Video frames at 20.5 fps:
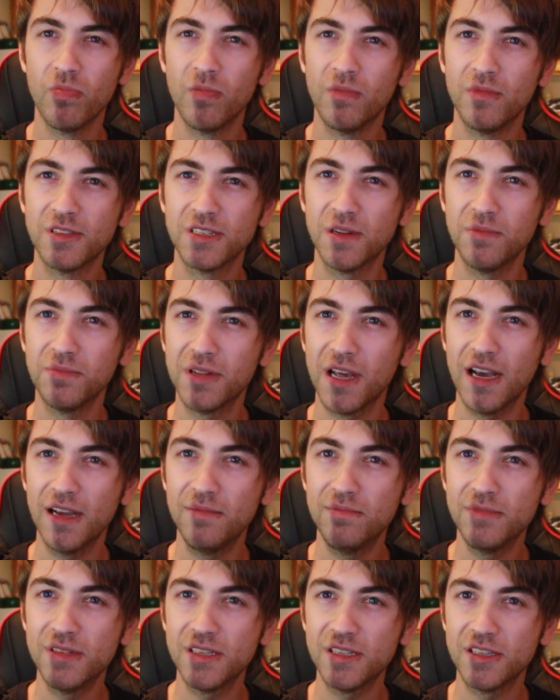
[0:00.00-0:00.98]

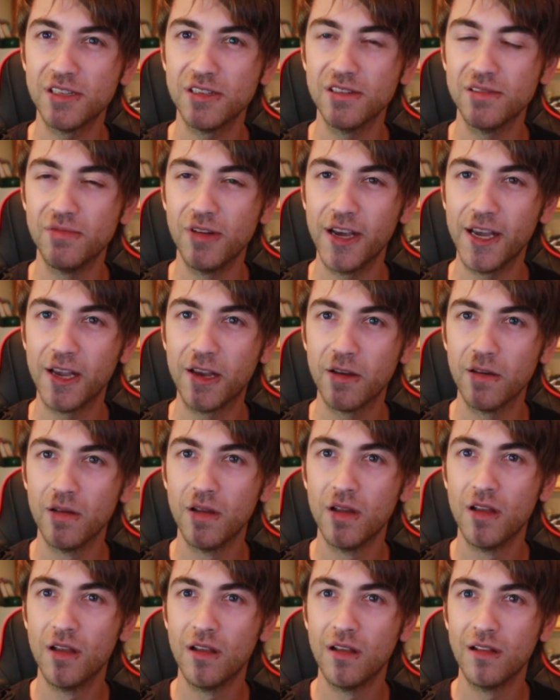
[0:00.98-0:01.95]
sometimes to like
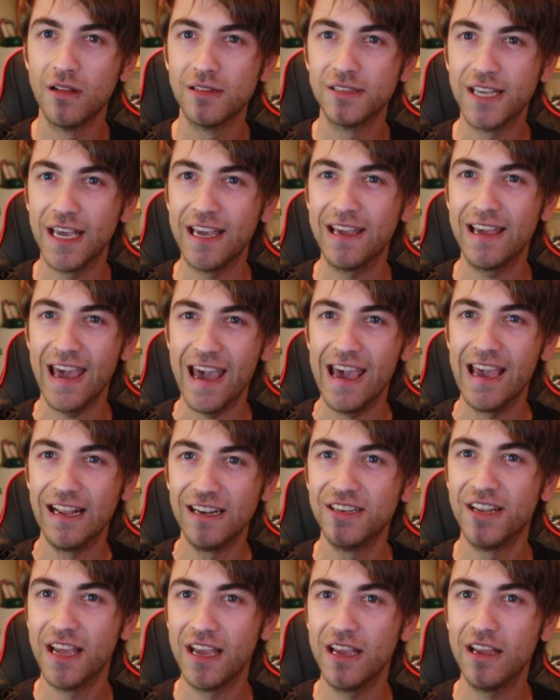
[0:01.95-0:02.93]
take a
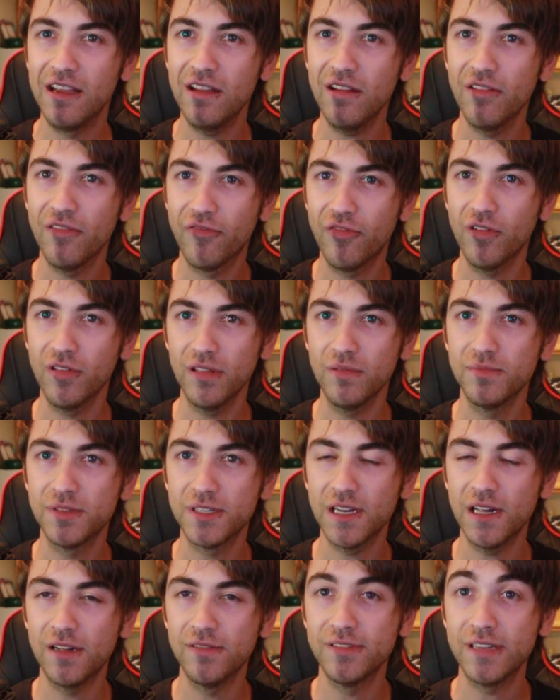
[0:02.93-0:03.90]
day for
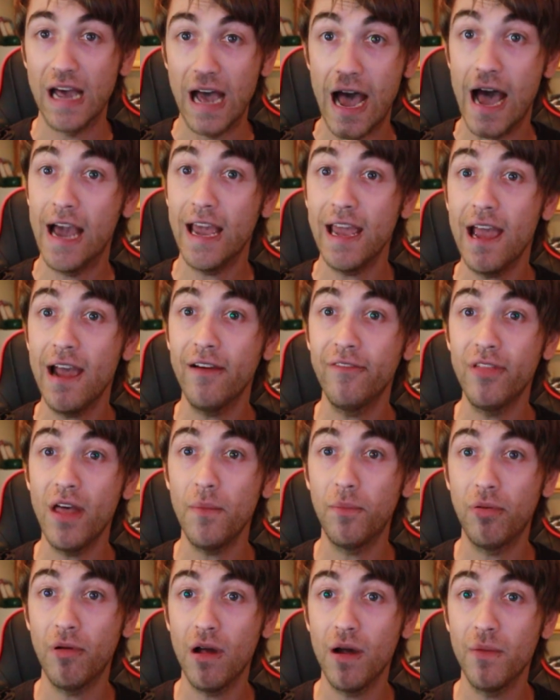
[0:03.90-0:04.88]
themselves. I have
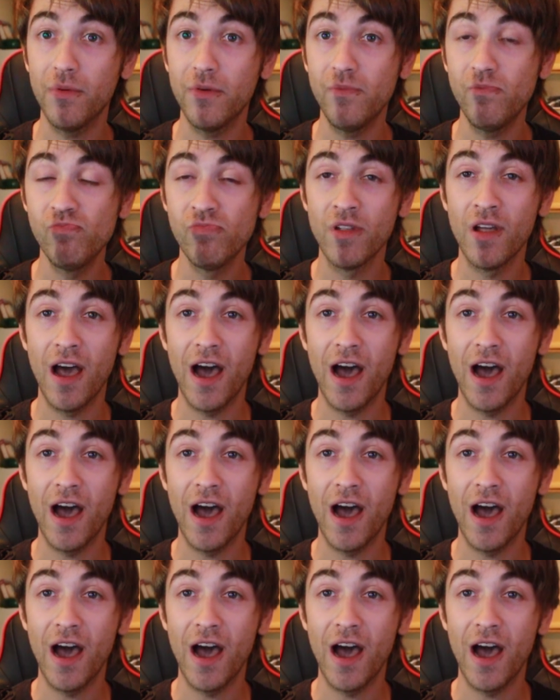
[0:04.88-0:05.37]
that problem.